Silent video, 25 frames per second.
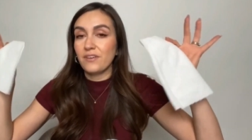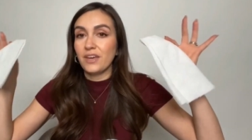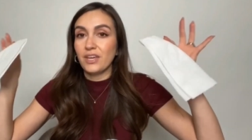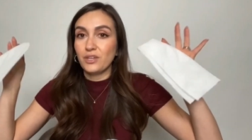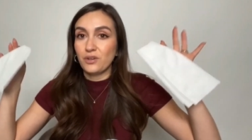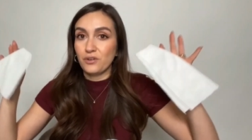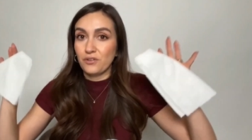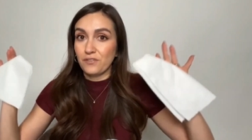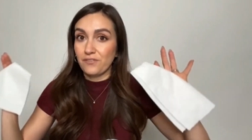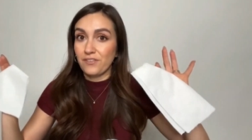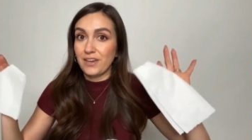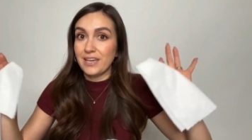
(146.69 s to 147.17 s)
But
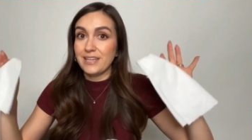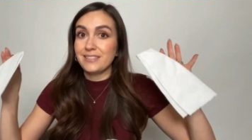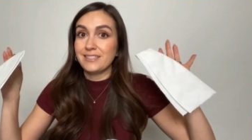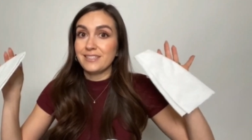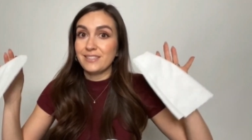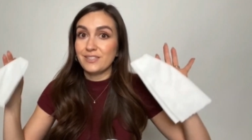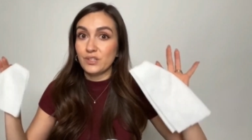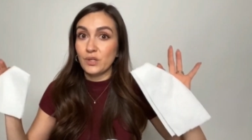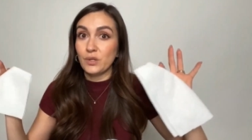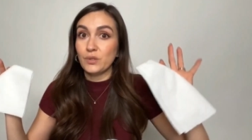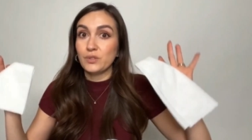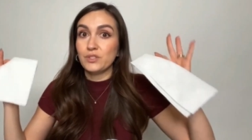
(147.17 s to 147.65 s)
if you
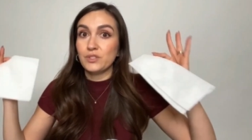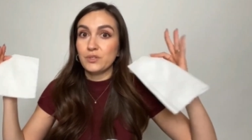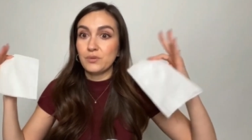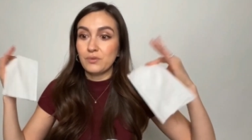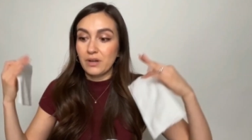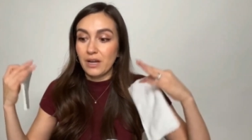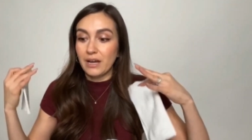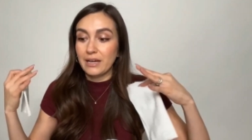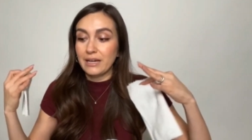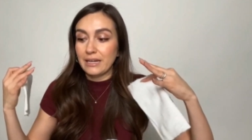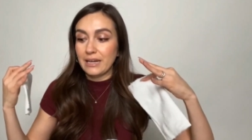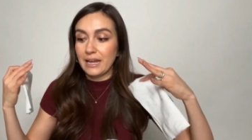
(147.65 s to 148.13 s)
don't,
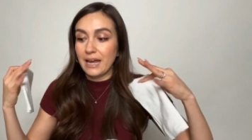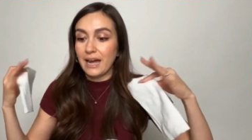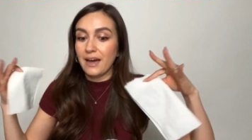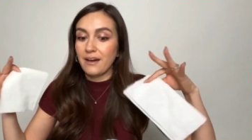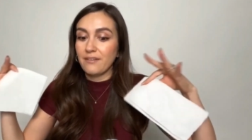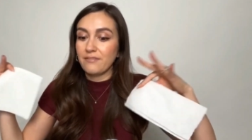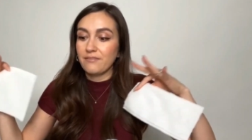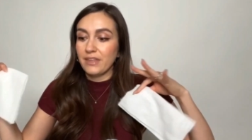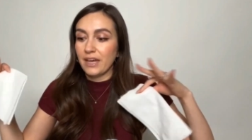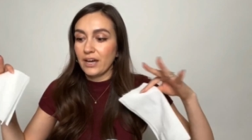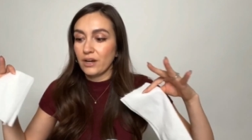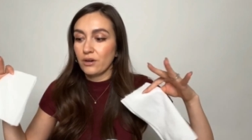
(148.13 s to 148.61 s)
these are nice
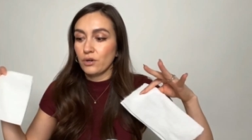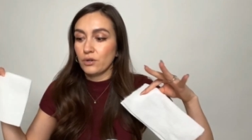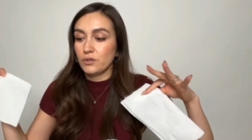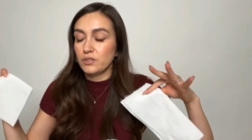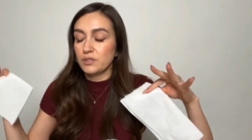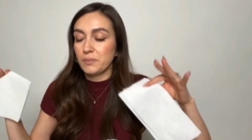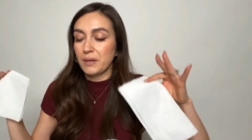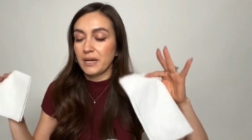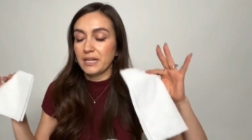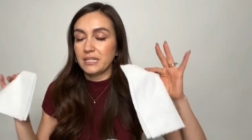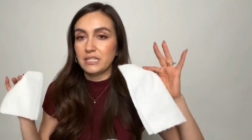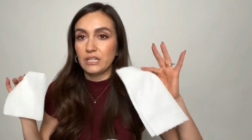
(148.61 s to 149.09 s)
and safe
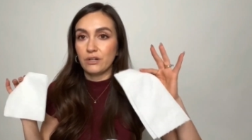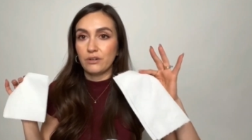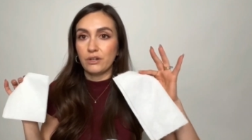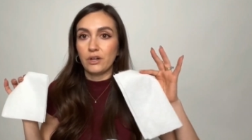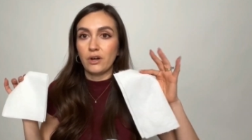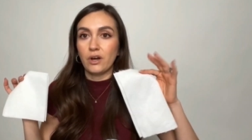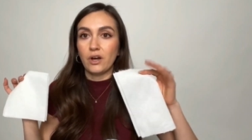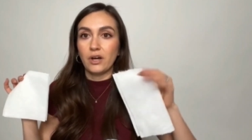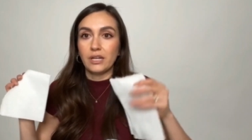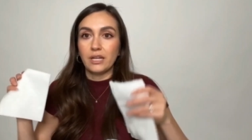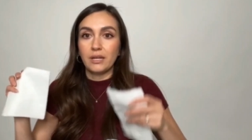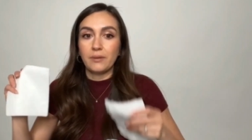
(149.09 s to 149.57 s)
and your
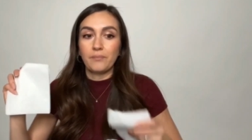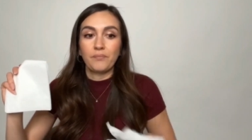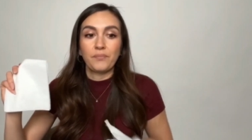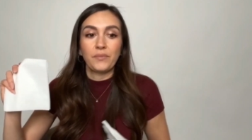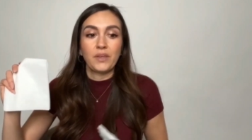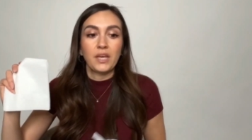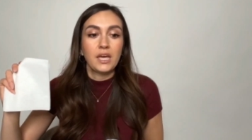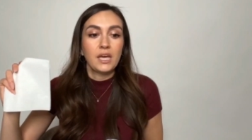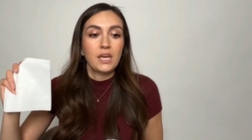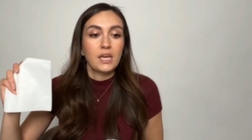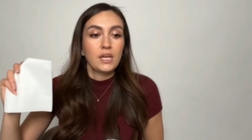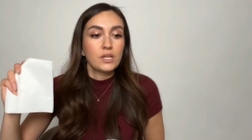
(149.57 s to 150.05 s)
face is
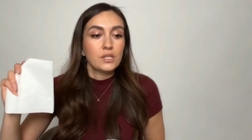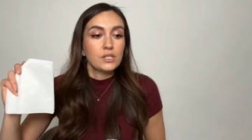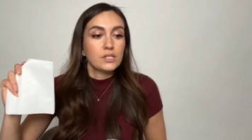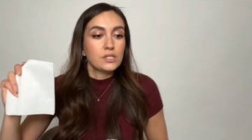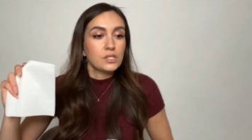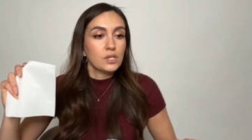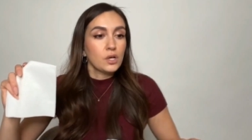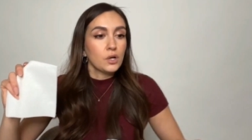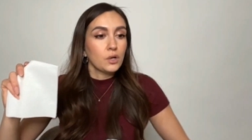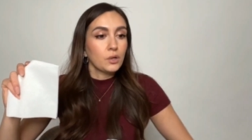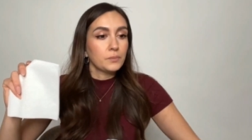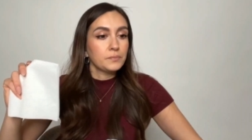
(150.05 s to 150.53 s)
also not gonna
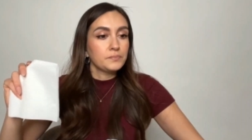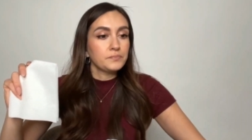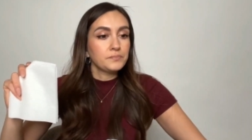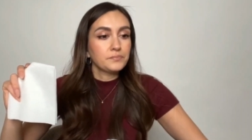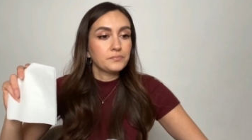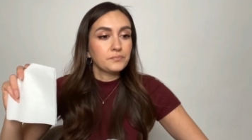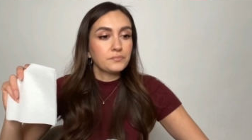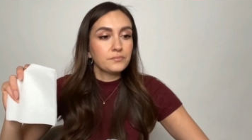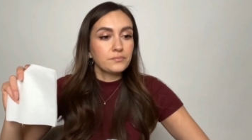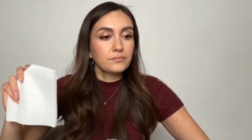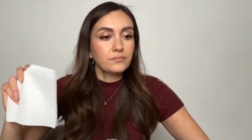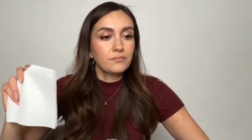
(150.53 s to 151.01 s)
have that
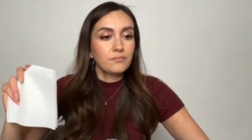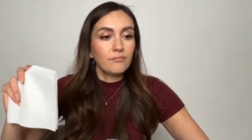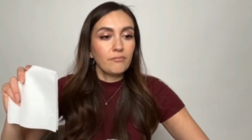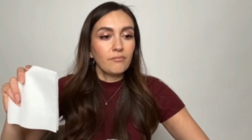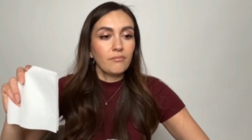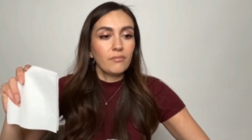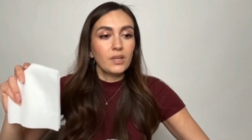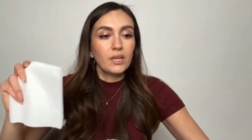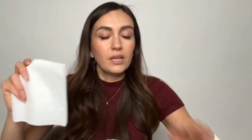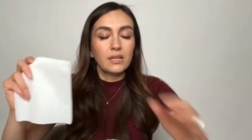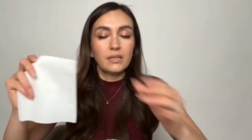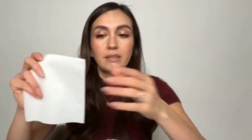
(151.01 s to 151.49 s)
gross
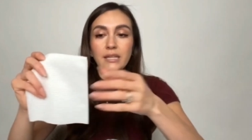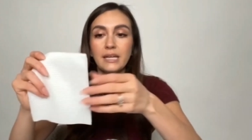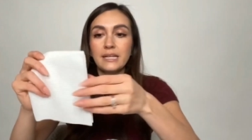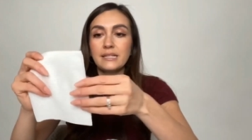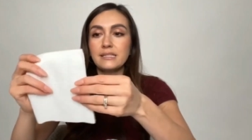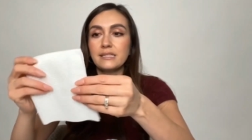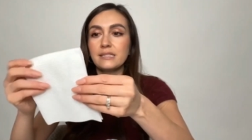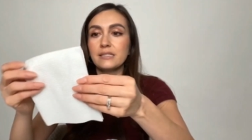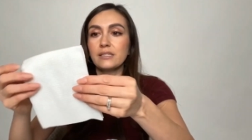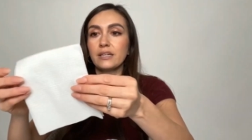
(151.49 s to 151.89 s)
bacteria on it.